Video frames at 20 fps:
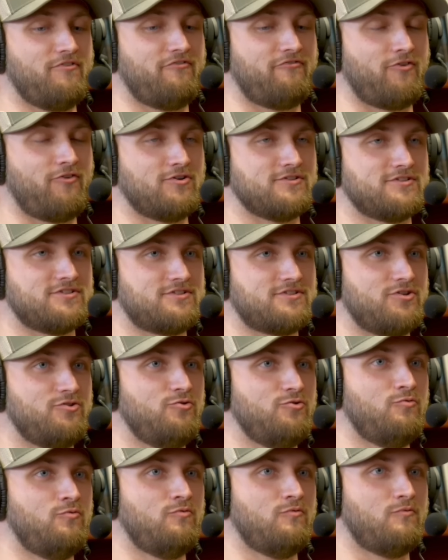first
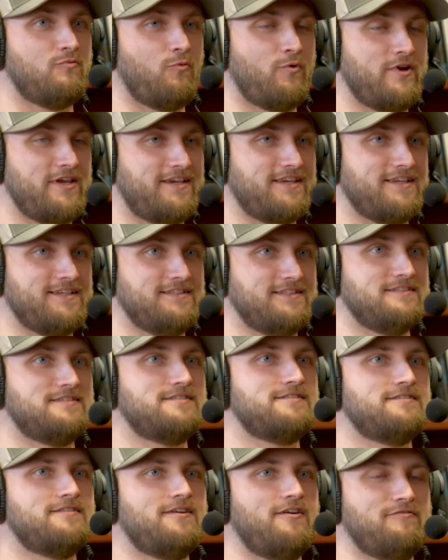2
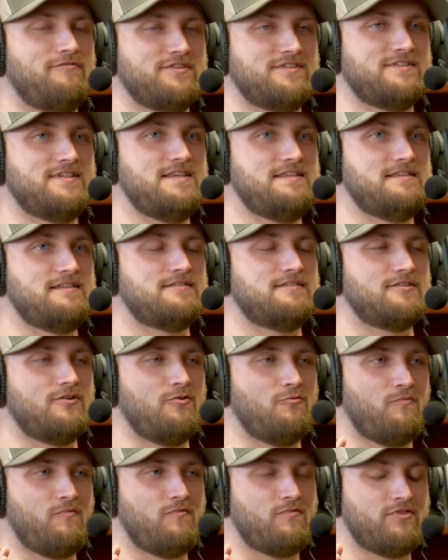weekends of the season.
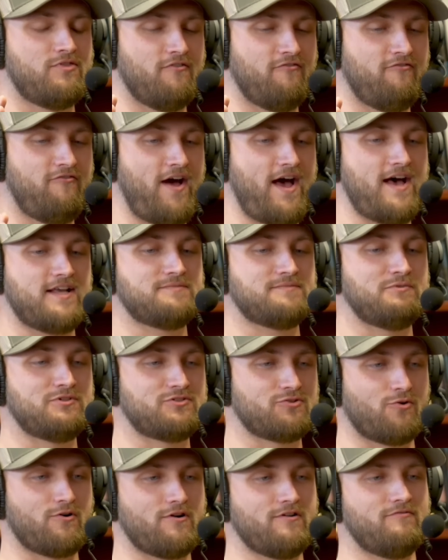So the vast
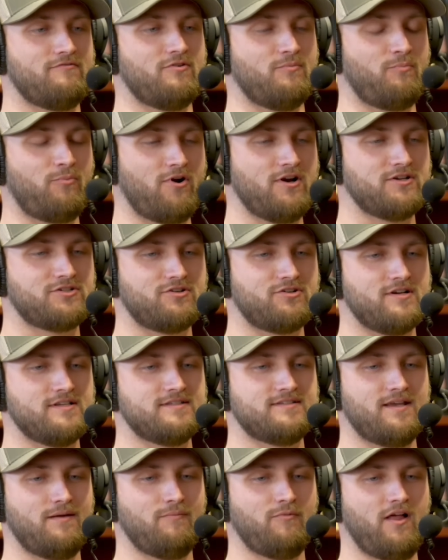majority of your pressure, it
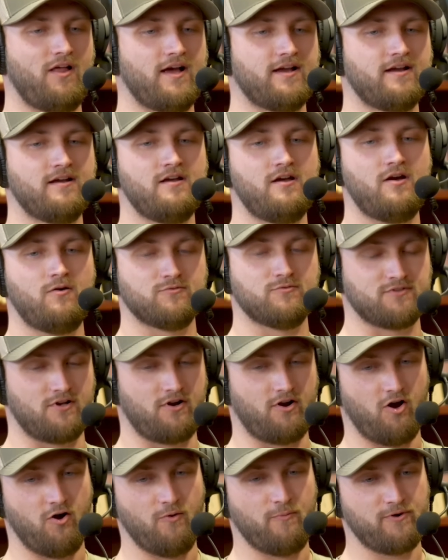seemed like, was
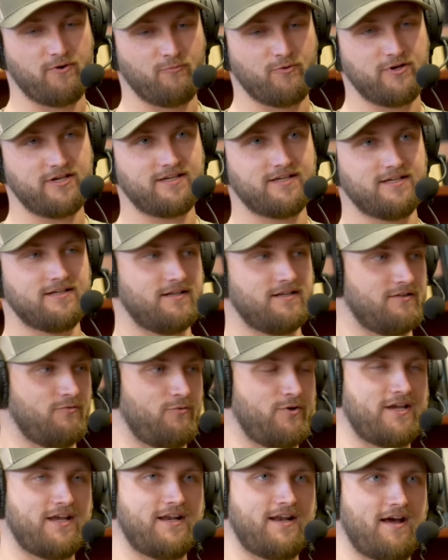on opening weekend and the
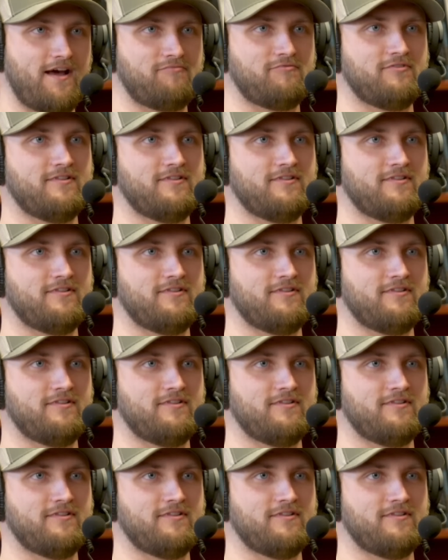weekend after